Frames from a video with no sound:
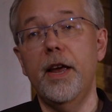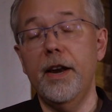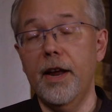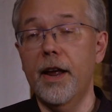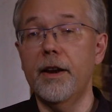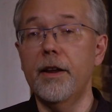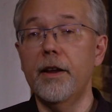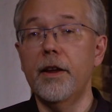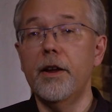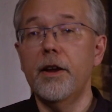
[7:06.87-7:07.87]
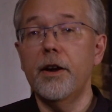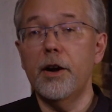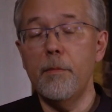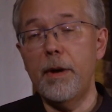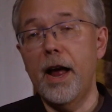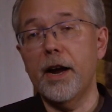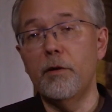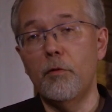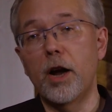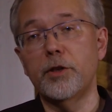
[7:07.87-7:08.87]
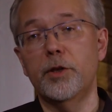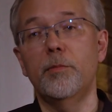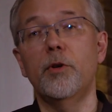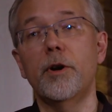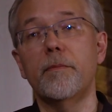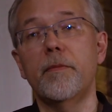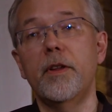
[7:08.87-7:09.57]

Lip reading: And again, come back and watch some more,